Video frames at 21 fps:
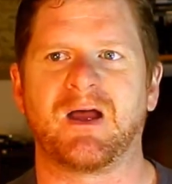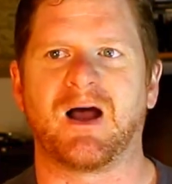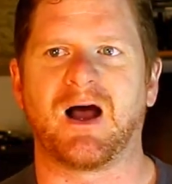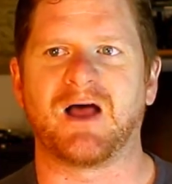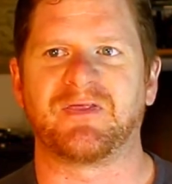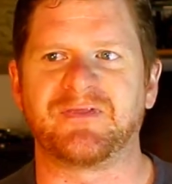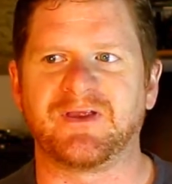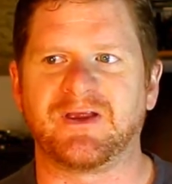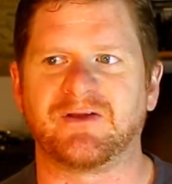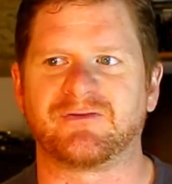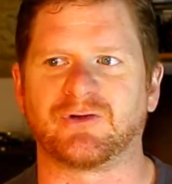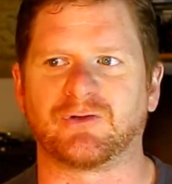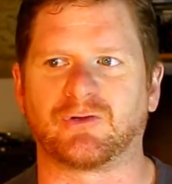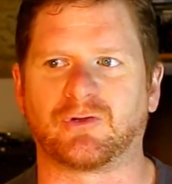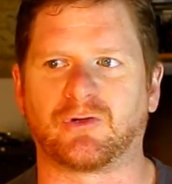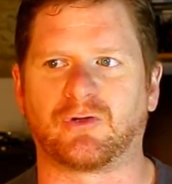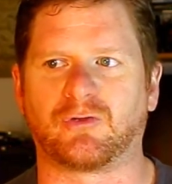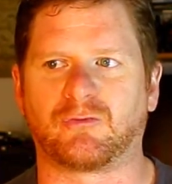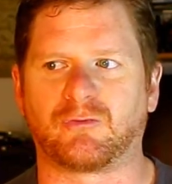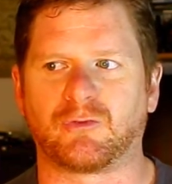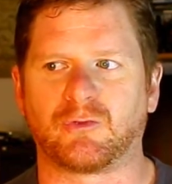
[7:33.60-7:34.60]
I think it's a
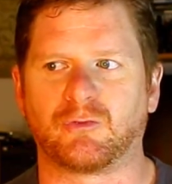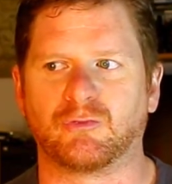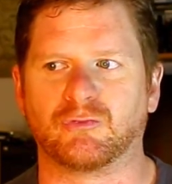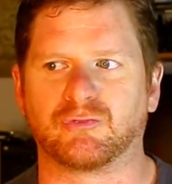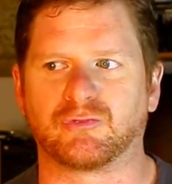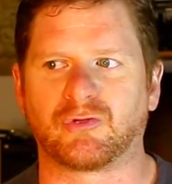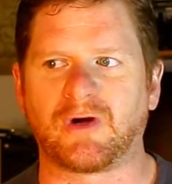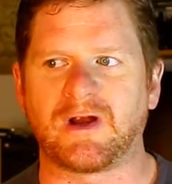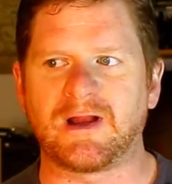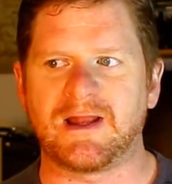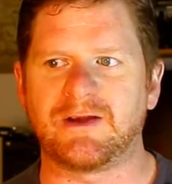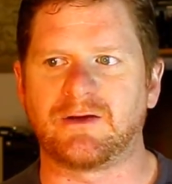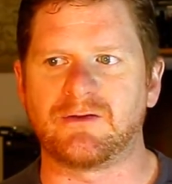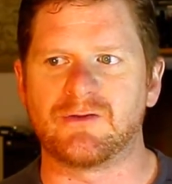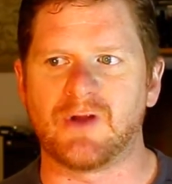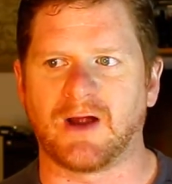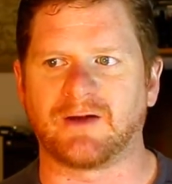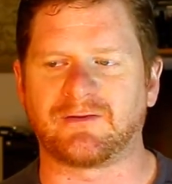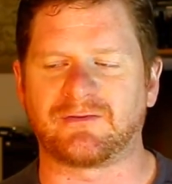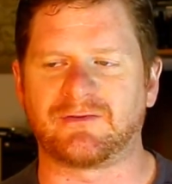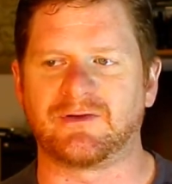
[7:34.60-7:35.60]
really
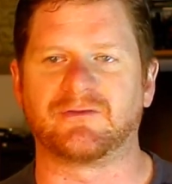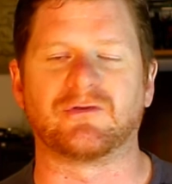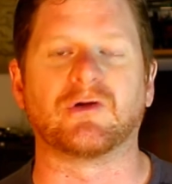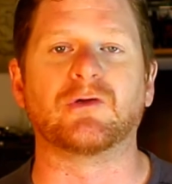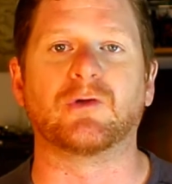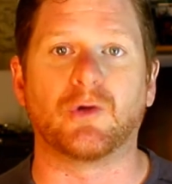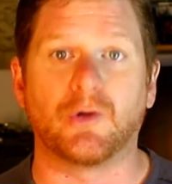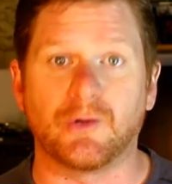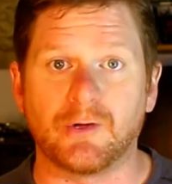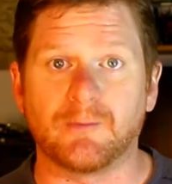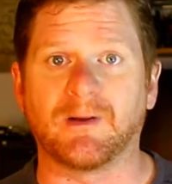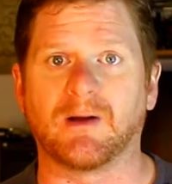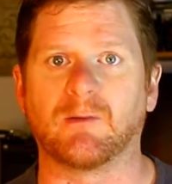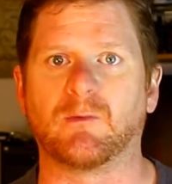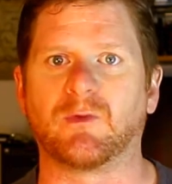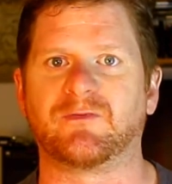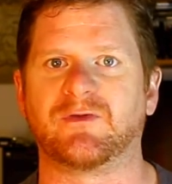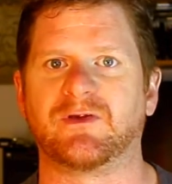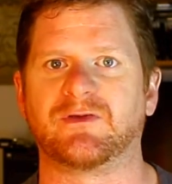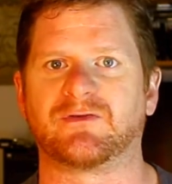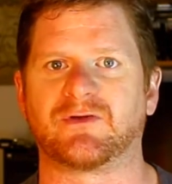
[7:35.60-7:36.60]
nice thing to learn about
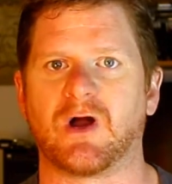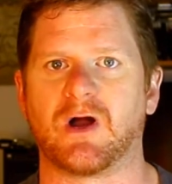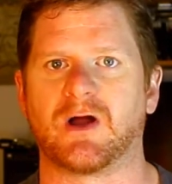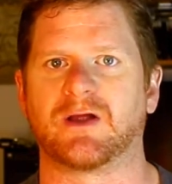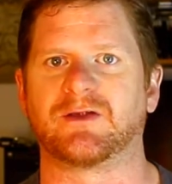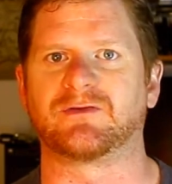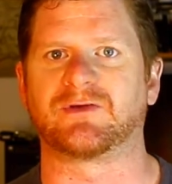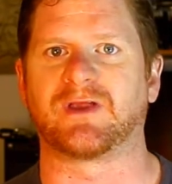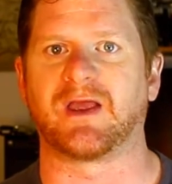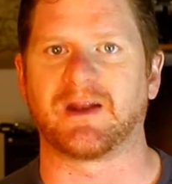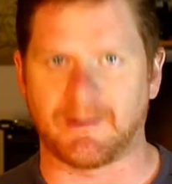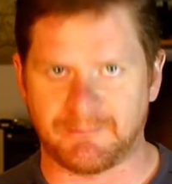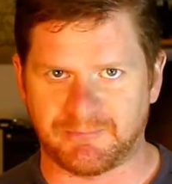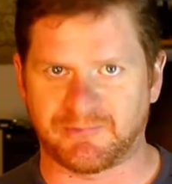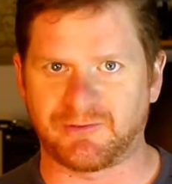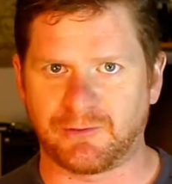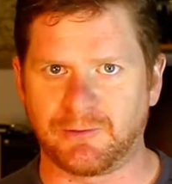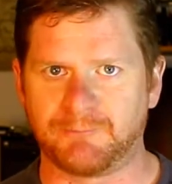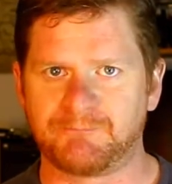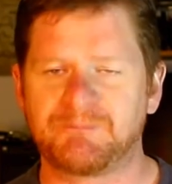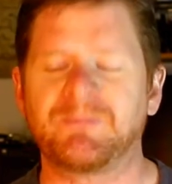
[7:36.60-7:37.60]
what these guys get up
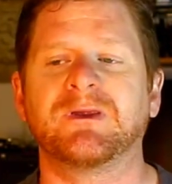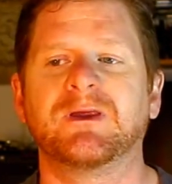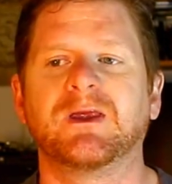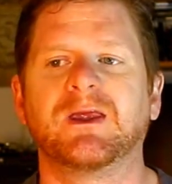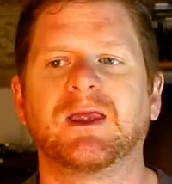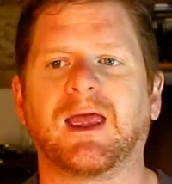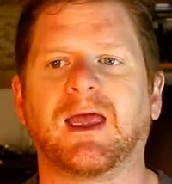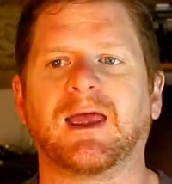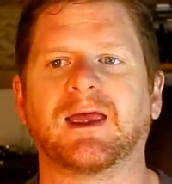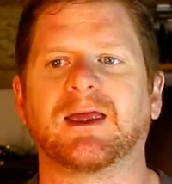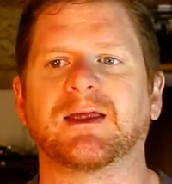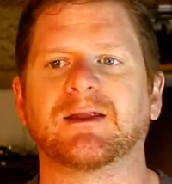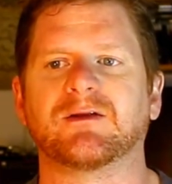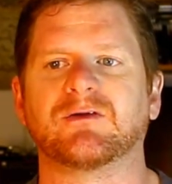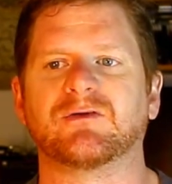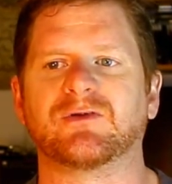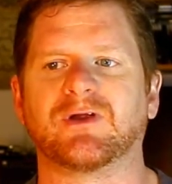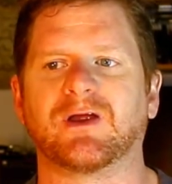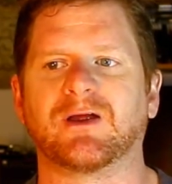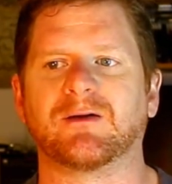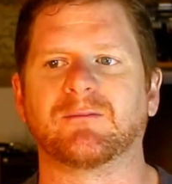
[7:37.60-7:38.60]
to, and
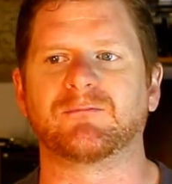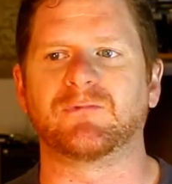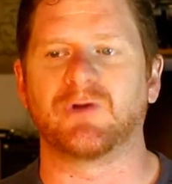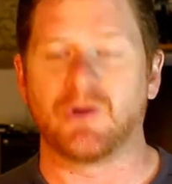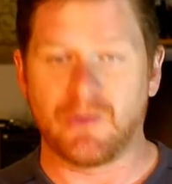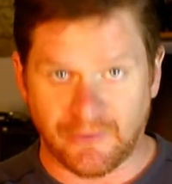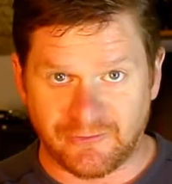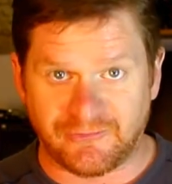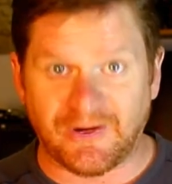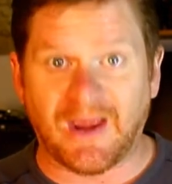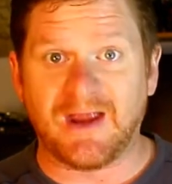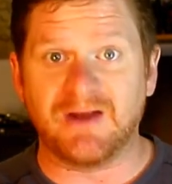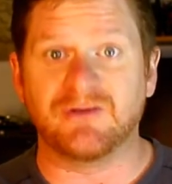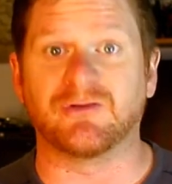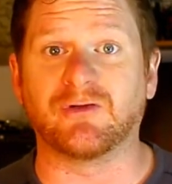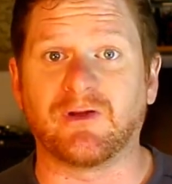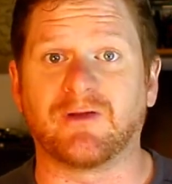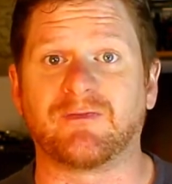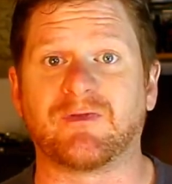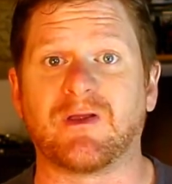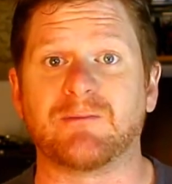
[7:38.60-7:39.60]
the danger
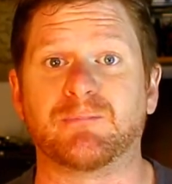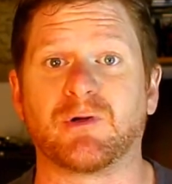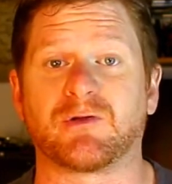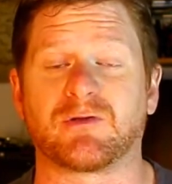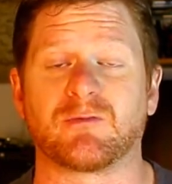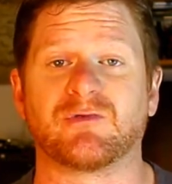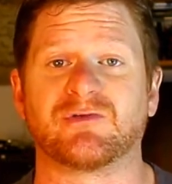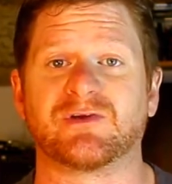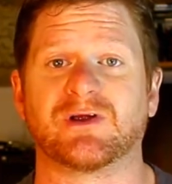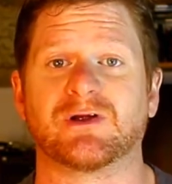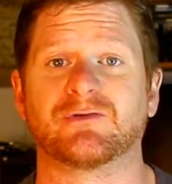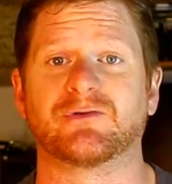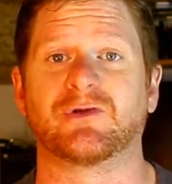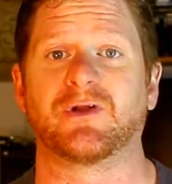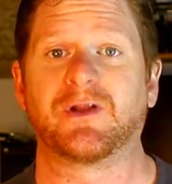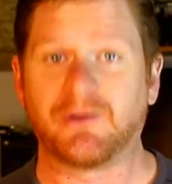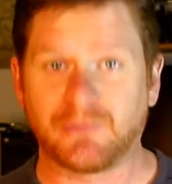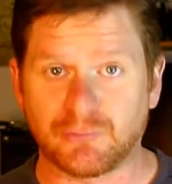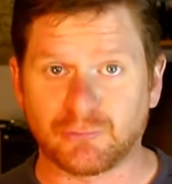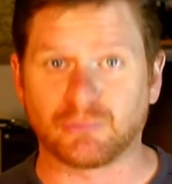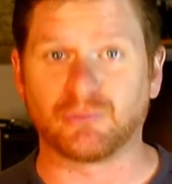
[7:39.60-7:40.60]
that they put themselves in
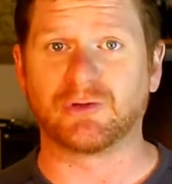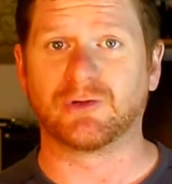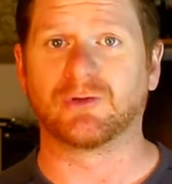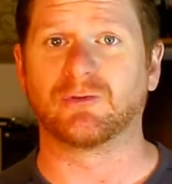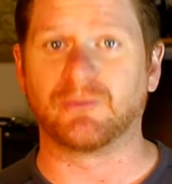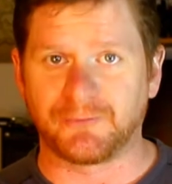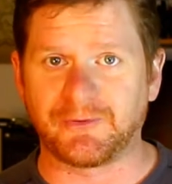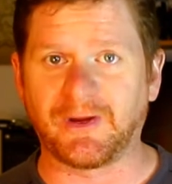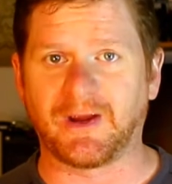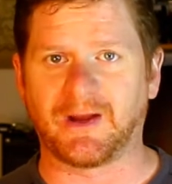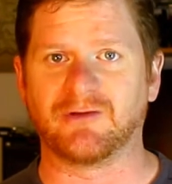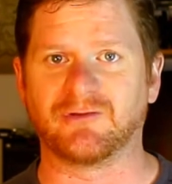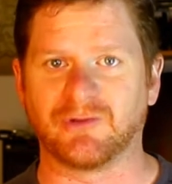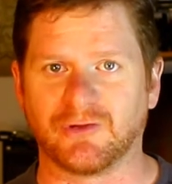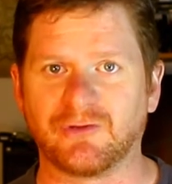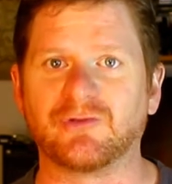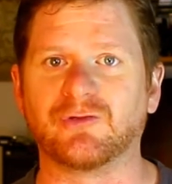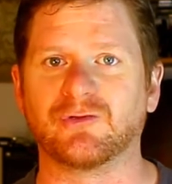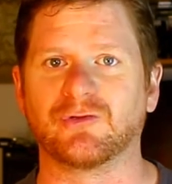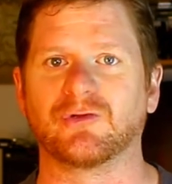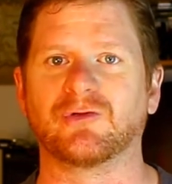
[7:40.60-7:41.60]
is real danger
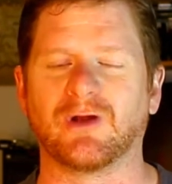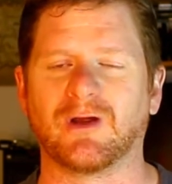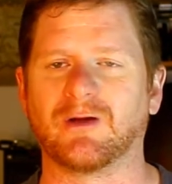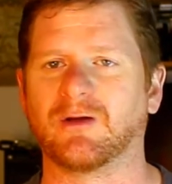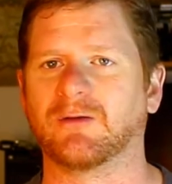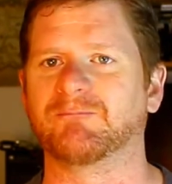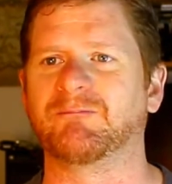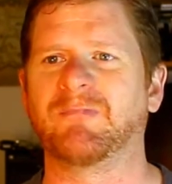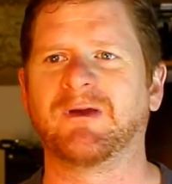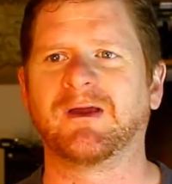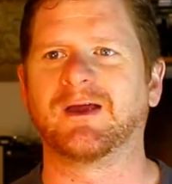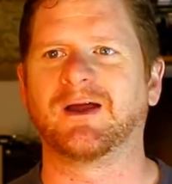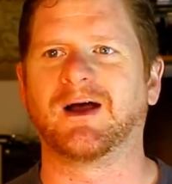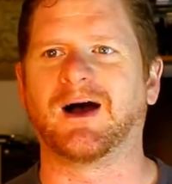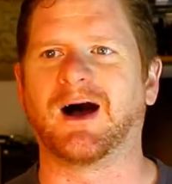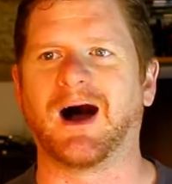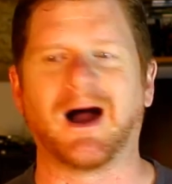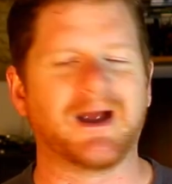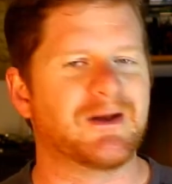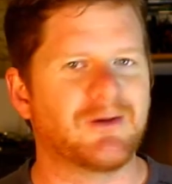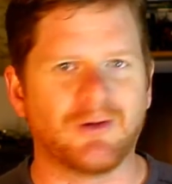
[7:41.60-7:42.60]
too.
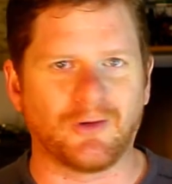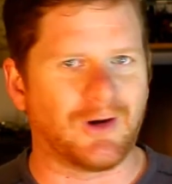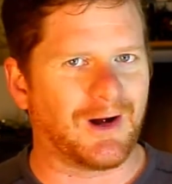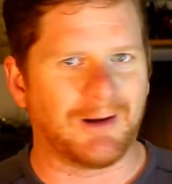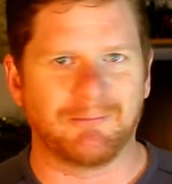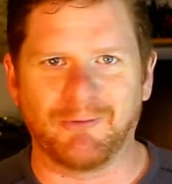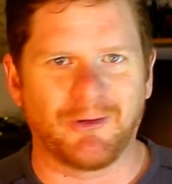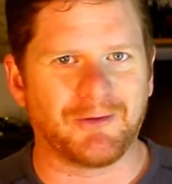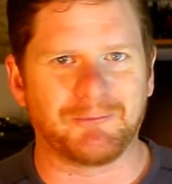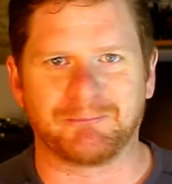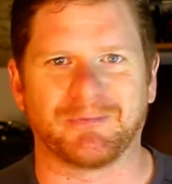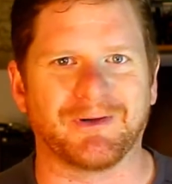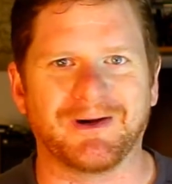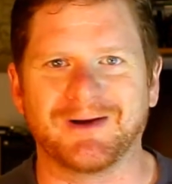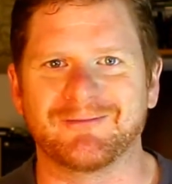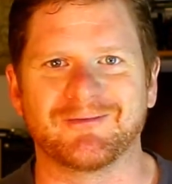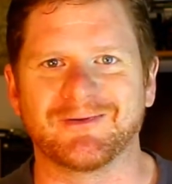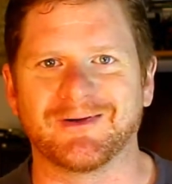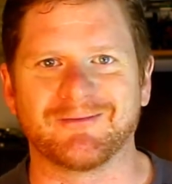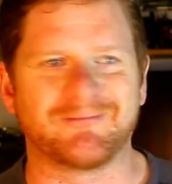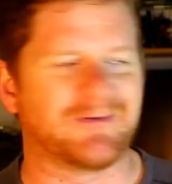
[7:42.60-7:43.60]
I know I'm not
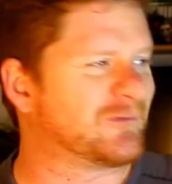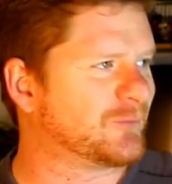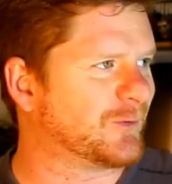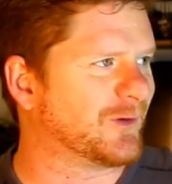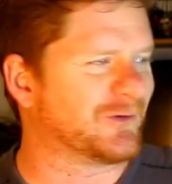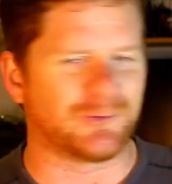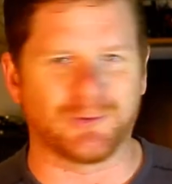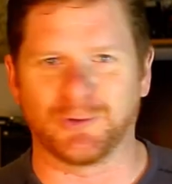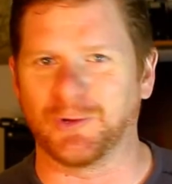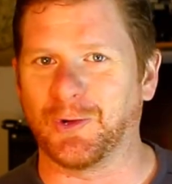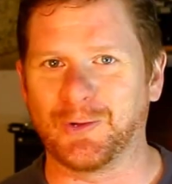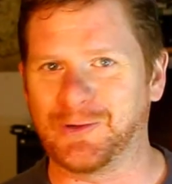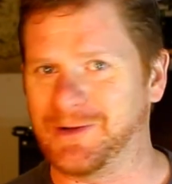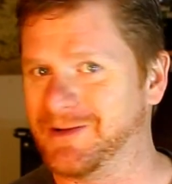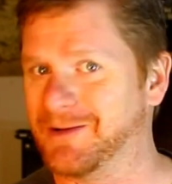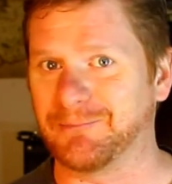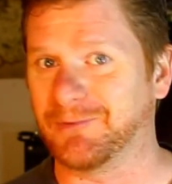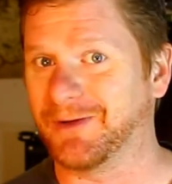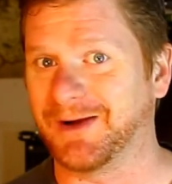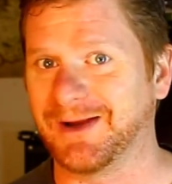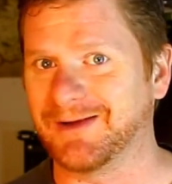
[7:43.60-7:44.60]
brave enough. That's why it's called Only the
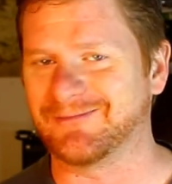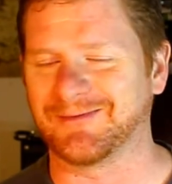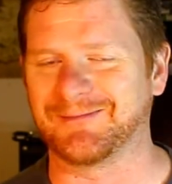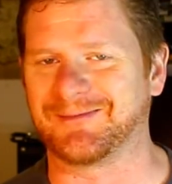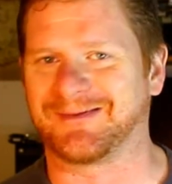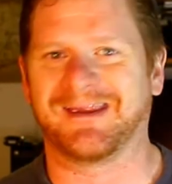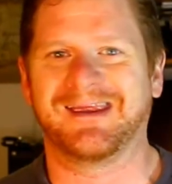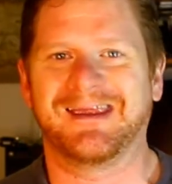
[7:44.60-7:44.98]
Brave.